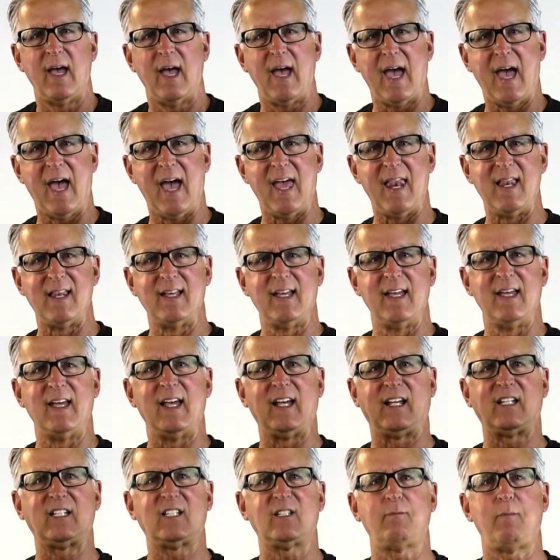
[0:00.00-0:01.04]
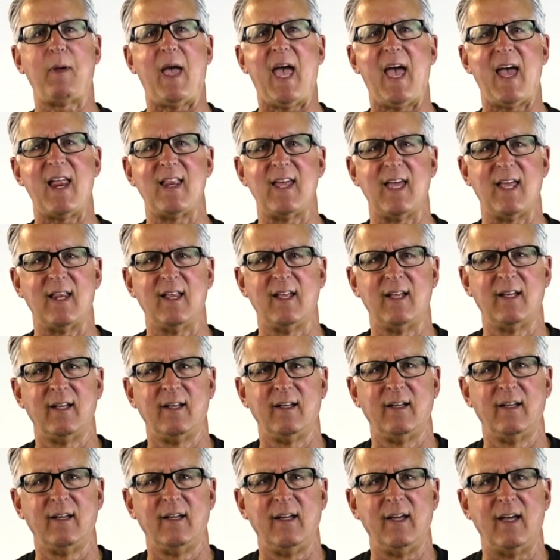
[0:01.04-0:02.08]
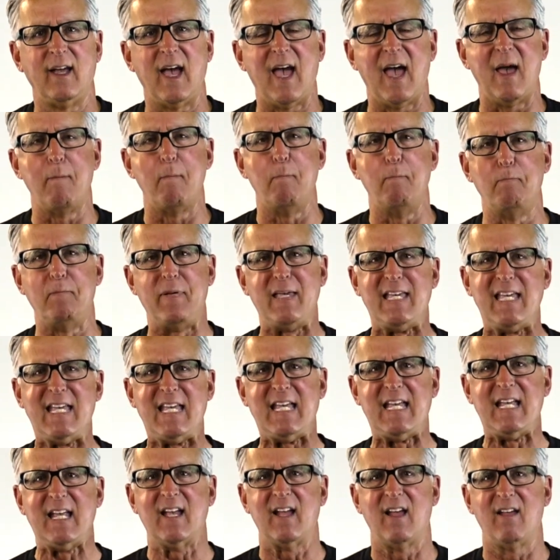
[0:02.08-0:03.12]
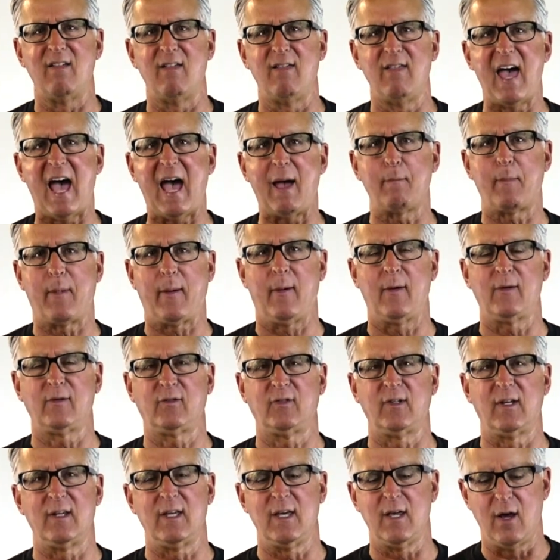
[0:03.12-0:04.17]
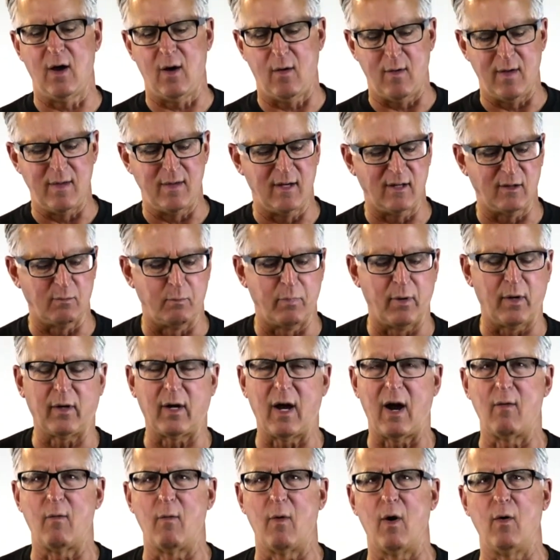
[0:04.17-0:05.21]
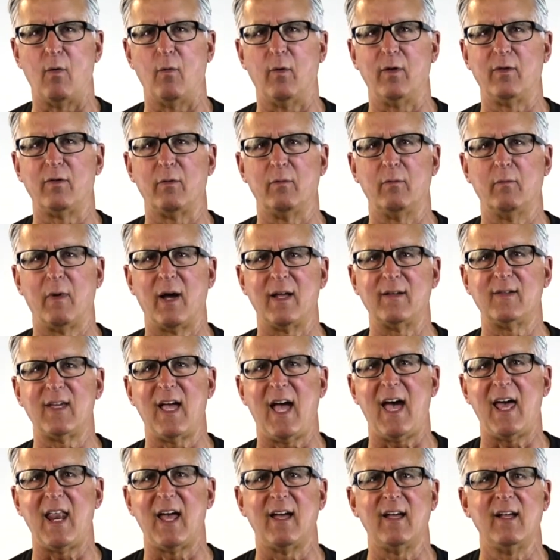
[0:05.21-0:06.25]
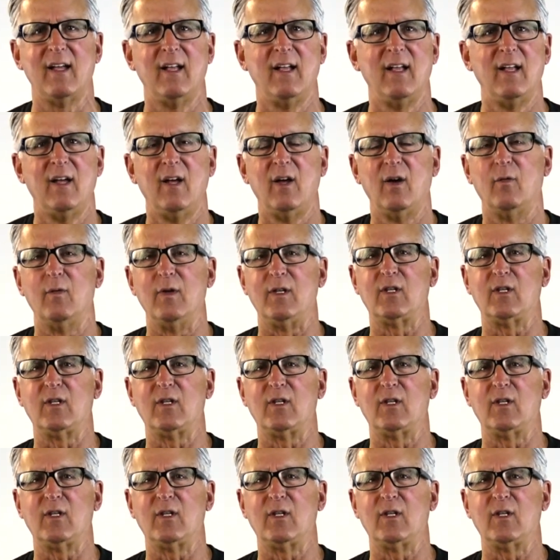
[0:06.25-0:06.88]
and expand it and be that person? In this book I wrote with Montana, we